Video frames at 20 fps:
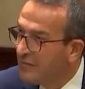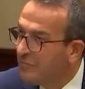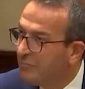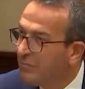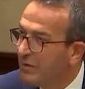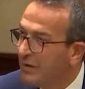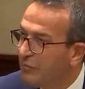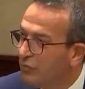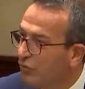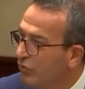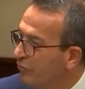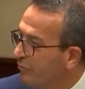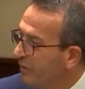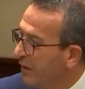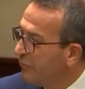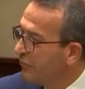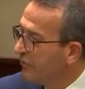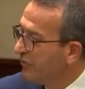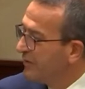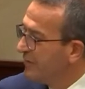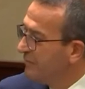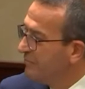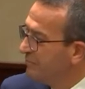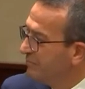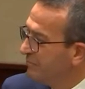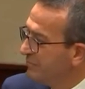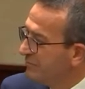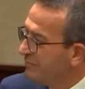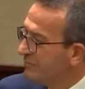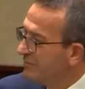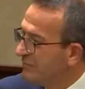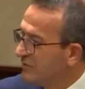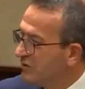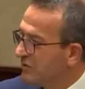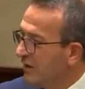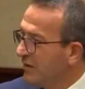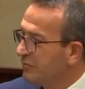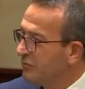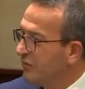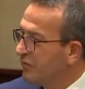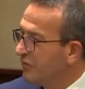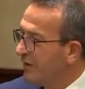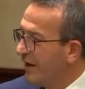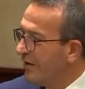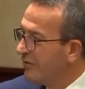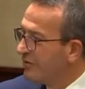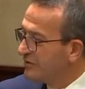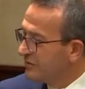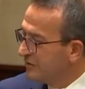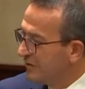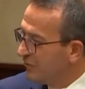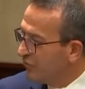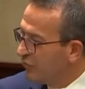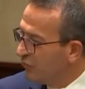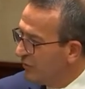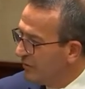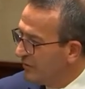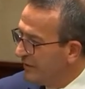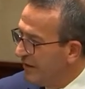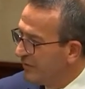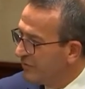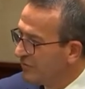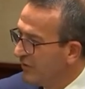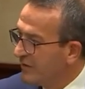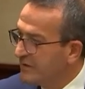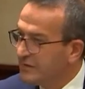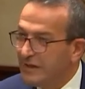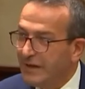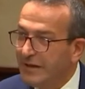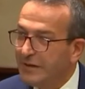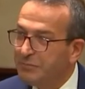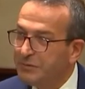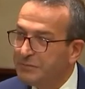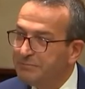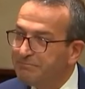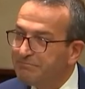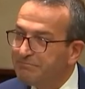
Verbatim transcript: people who perhaps uh, sleep different hours to what hours I sleep.